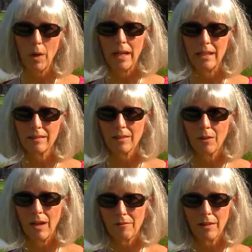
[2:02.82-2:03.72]
way,
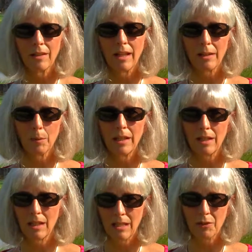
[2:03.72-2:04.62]
so I felt like we
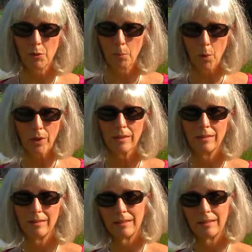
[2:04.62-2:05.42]
had a lot of support